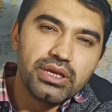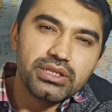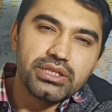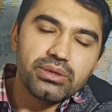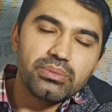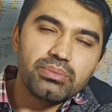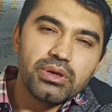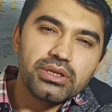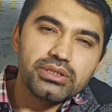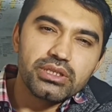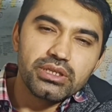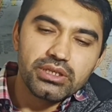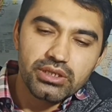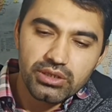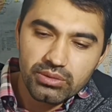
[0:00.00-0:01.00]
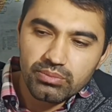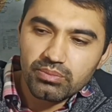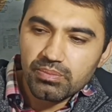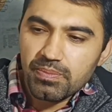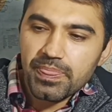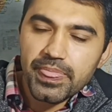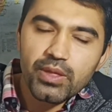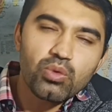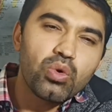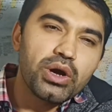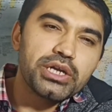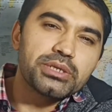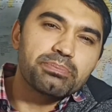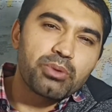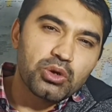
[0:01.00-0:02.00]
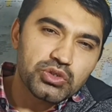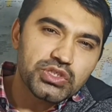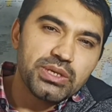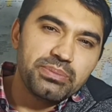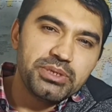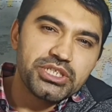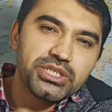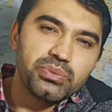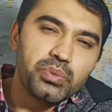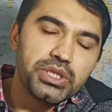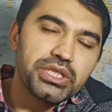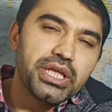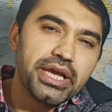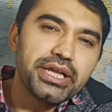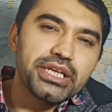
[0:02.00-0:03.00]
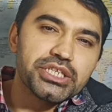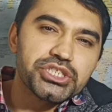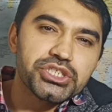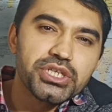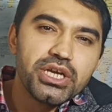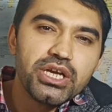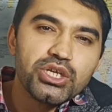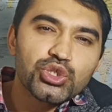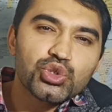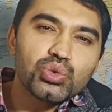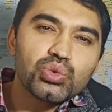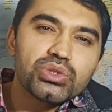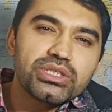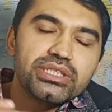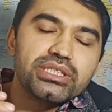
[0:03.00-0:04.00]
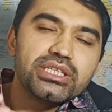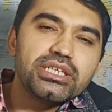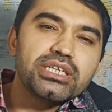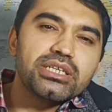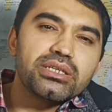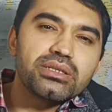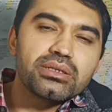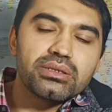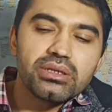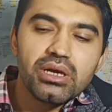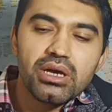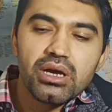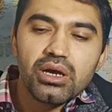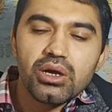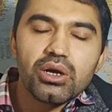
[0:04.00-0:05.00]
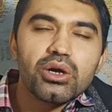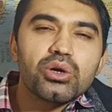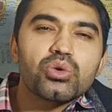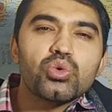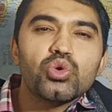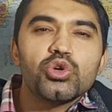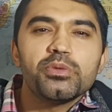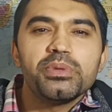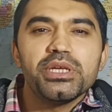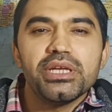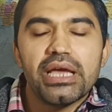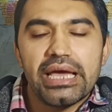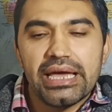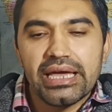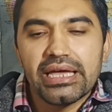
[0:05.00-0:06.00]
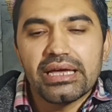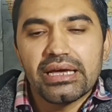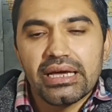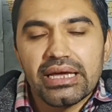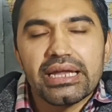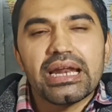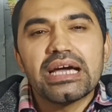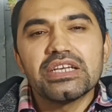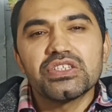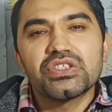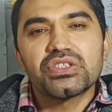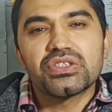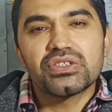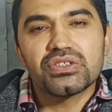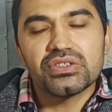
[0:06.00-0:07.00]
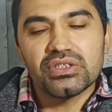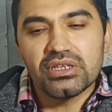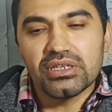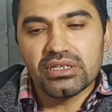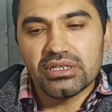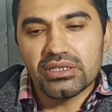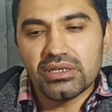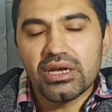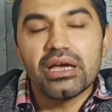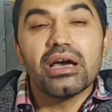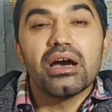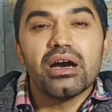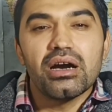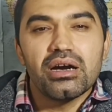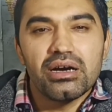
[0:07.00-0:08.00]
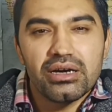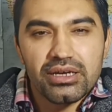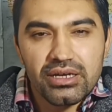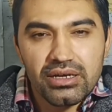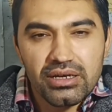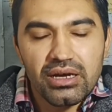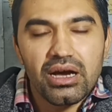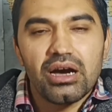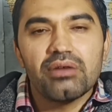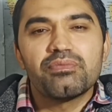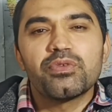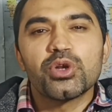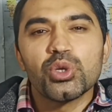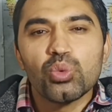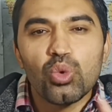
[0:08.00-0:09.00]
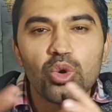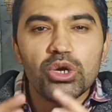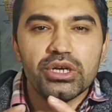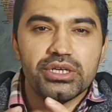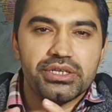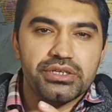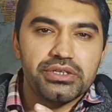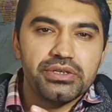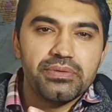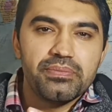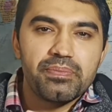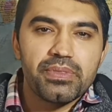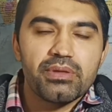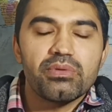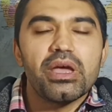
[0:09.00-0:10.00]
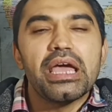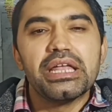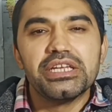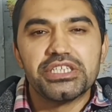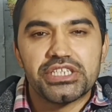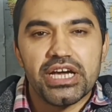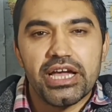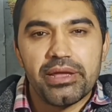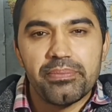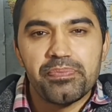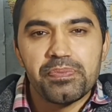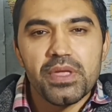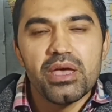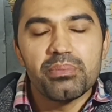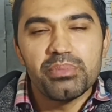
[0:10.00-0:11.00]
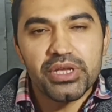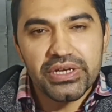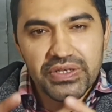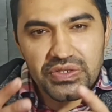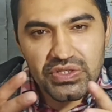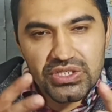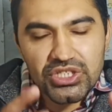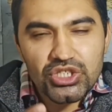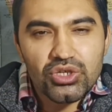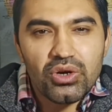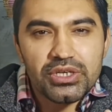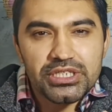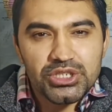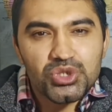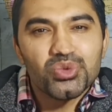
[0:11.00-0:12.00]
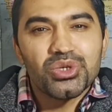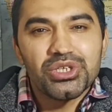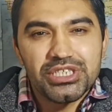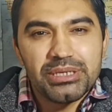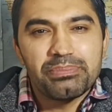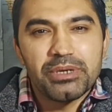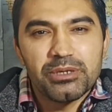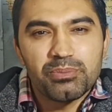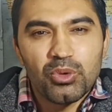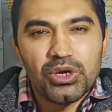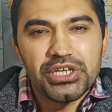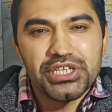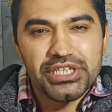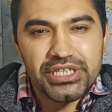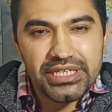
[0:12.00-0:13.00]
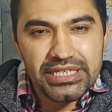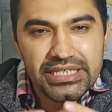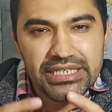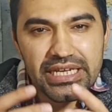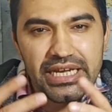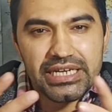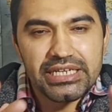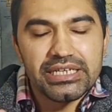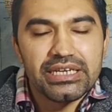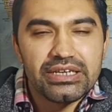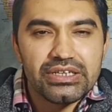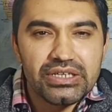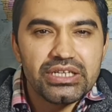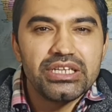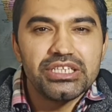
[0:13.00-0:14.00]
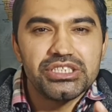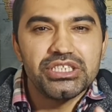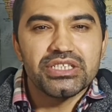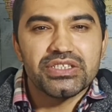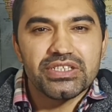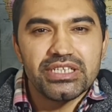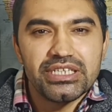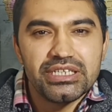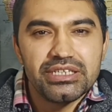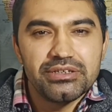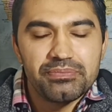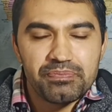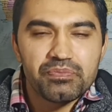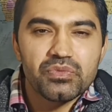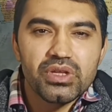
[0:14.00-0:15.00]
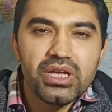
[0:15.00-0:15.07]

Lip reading: in the quite proximity with English. So there could be a rise of revolt anytime, because the Scottish were different politically and religiously.